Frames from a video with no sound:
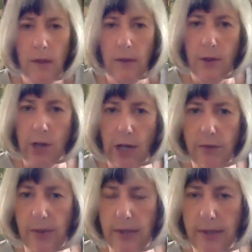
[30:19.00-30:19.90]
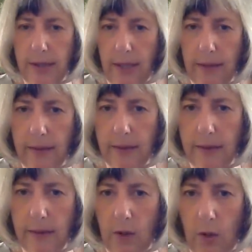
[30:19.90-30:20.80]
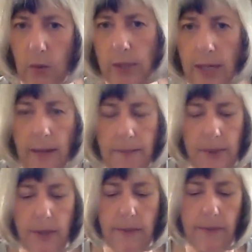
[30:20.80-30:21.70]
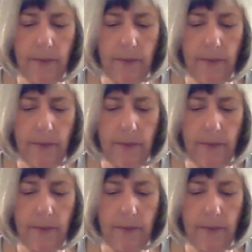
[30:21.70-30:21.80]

The January 6th coup attempt,